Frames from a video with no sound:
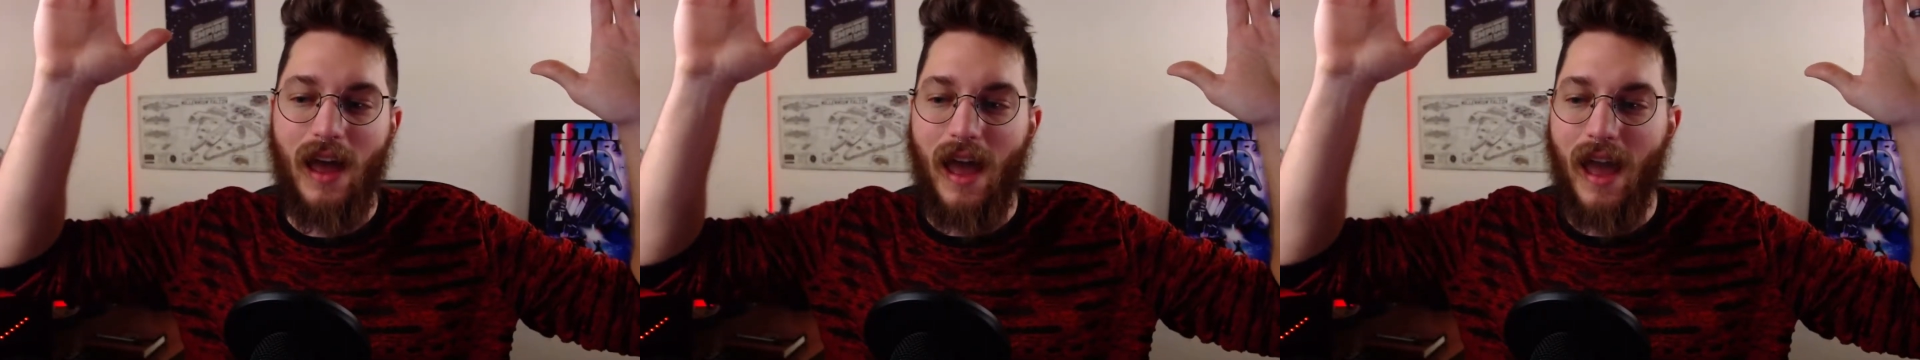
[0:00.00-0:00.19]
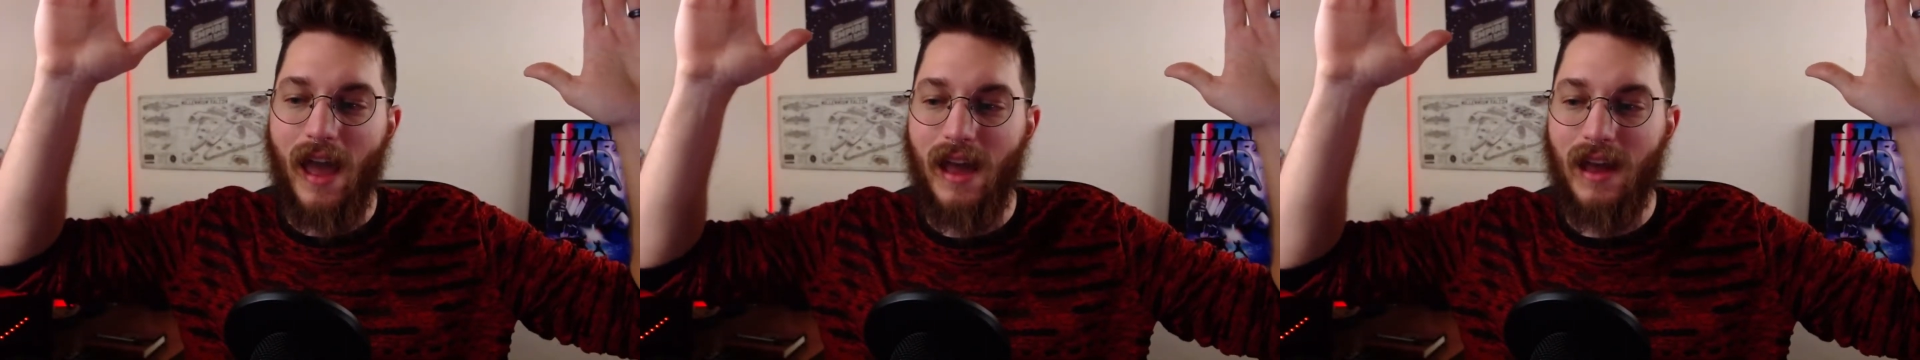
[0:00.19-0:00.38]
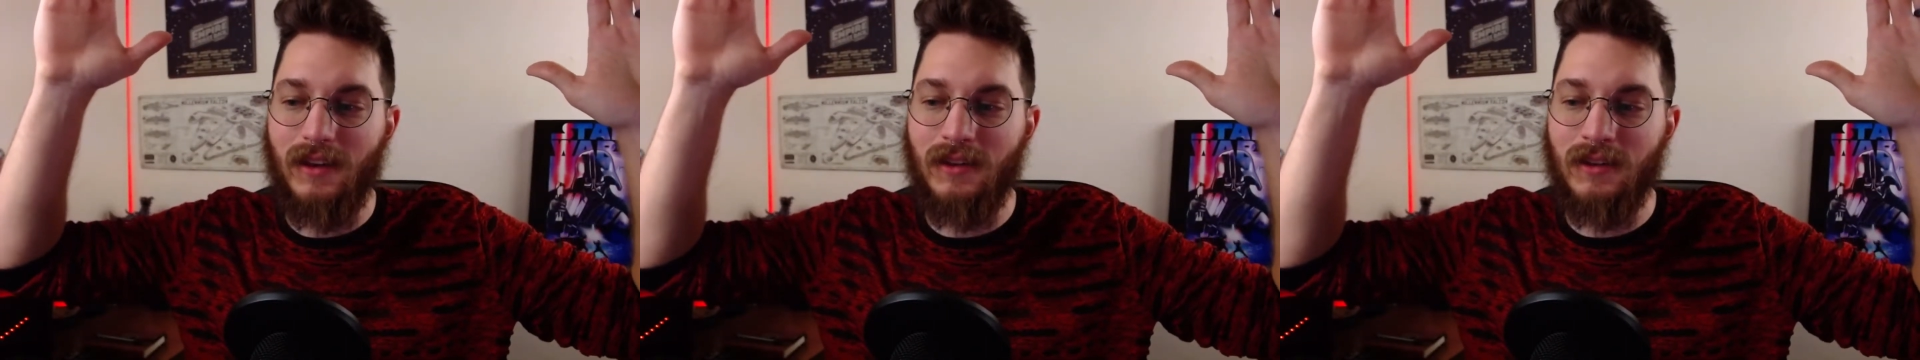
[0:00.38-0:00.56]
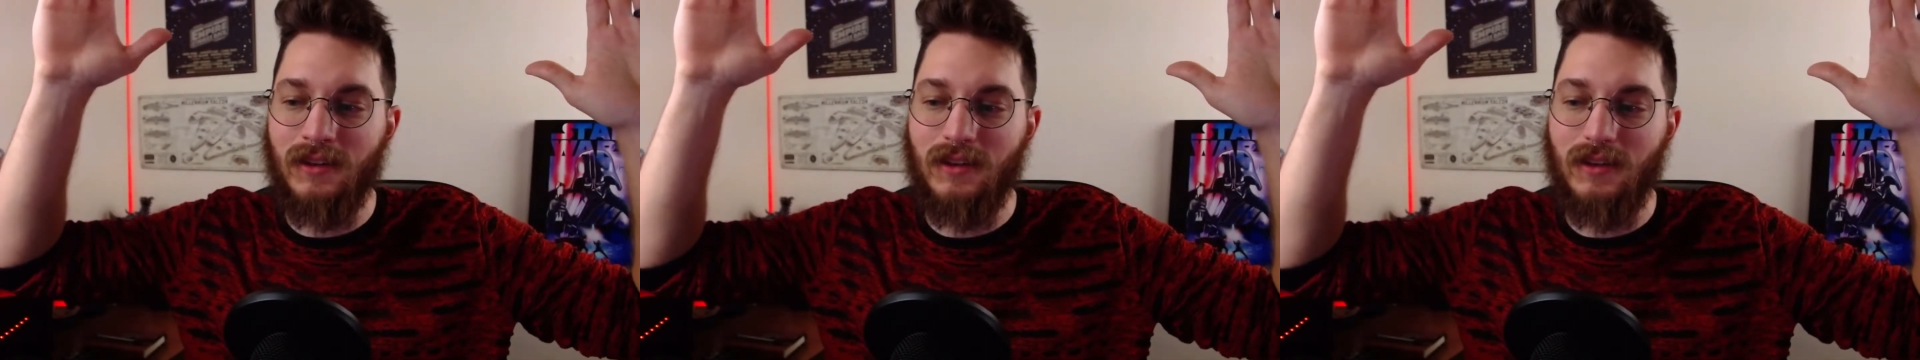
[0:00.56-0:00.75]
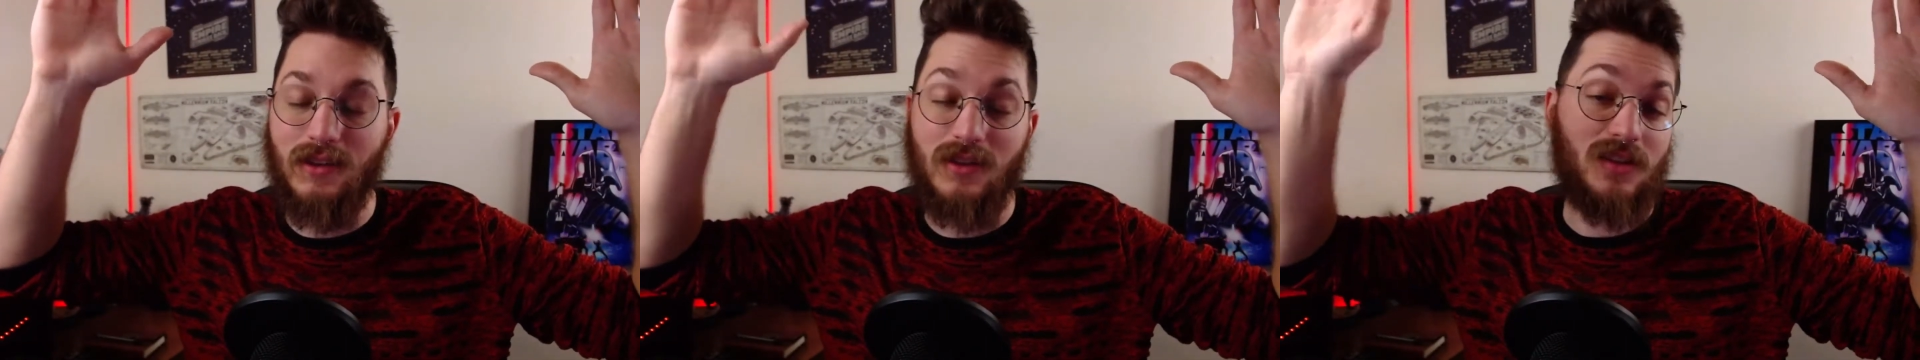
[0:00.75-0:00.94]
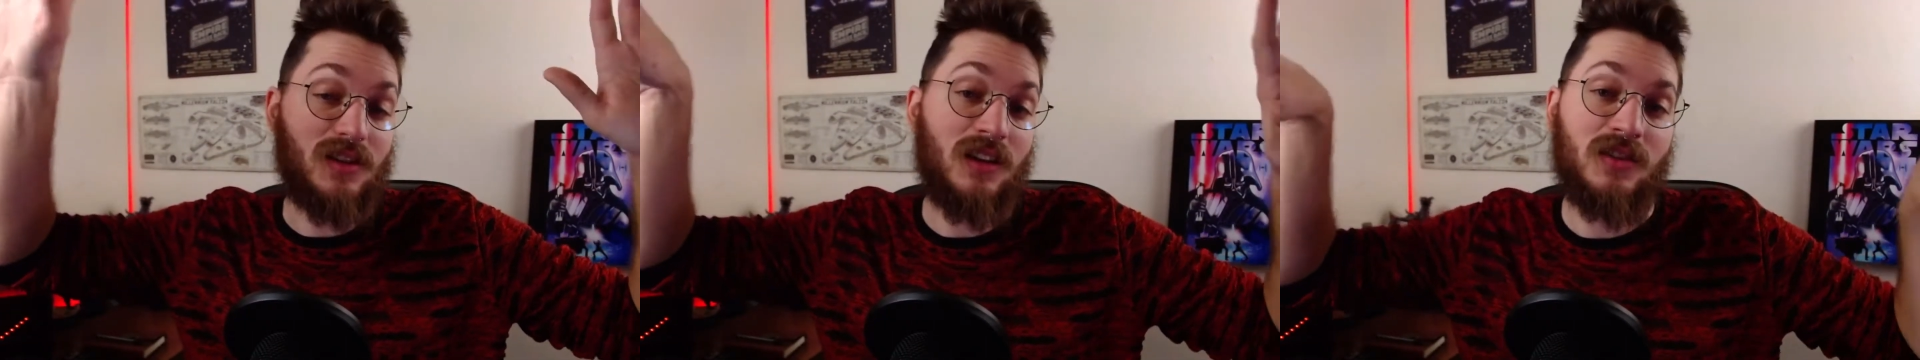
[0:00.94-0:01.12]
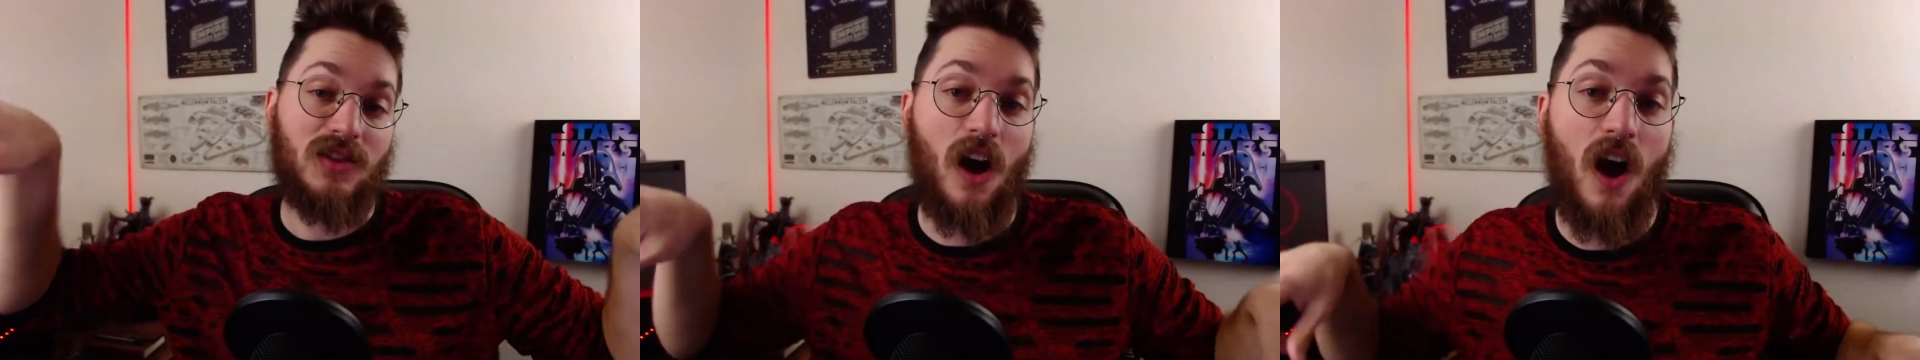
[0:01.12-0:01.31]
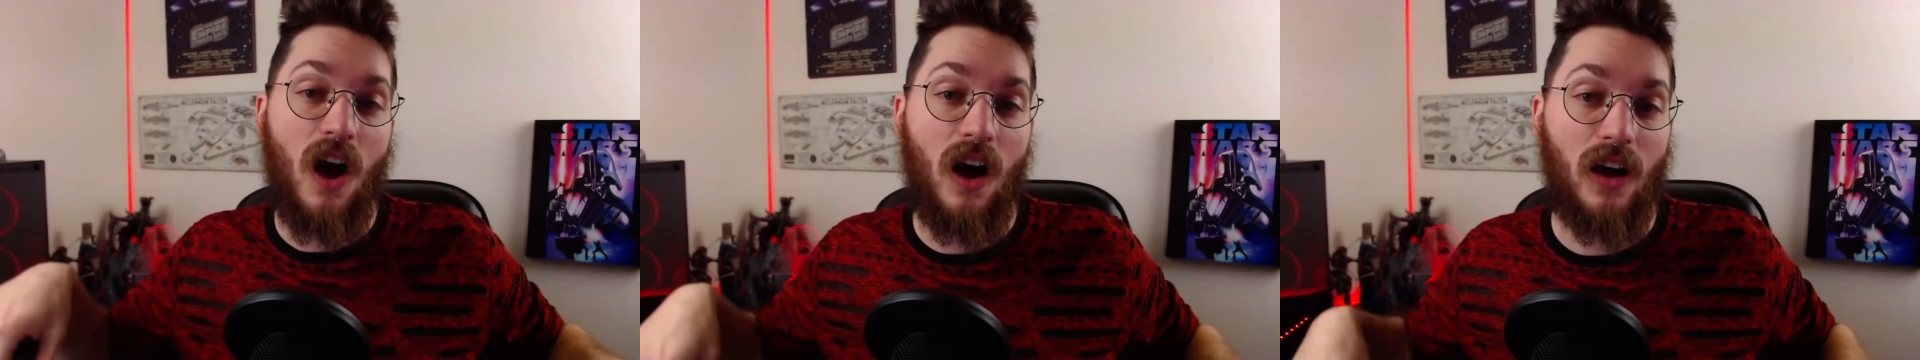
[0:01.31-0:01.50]
And the sun's
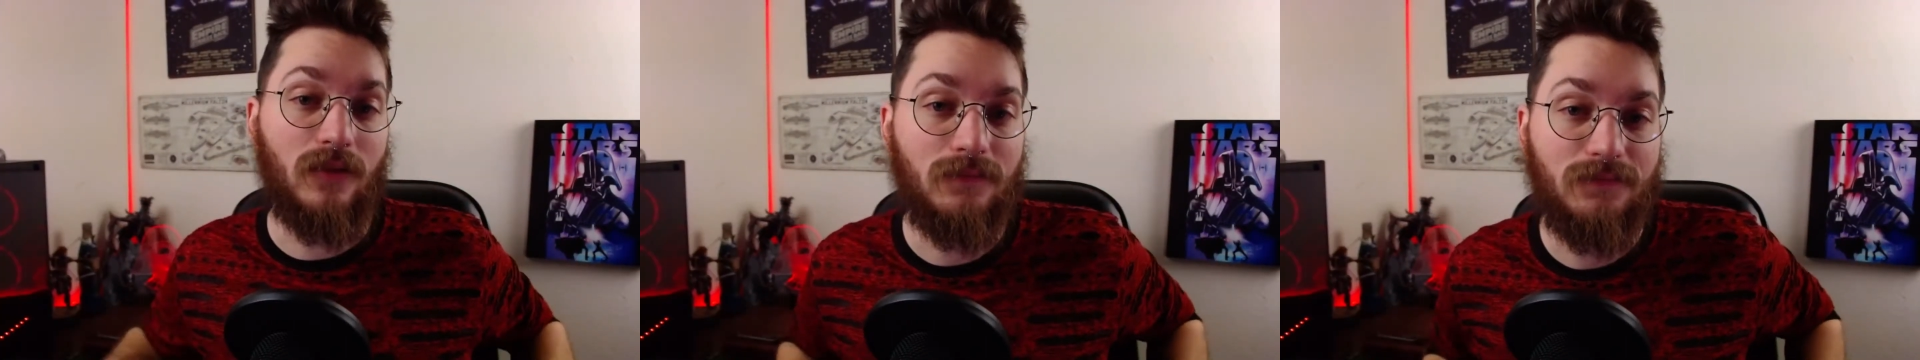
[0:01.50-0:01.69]
gone.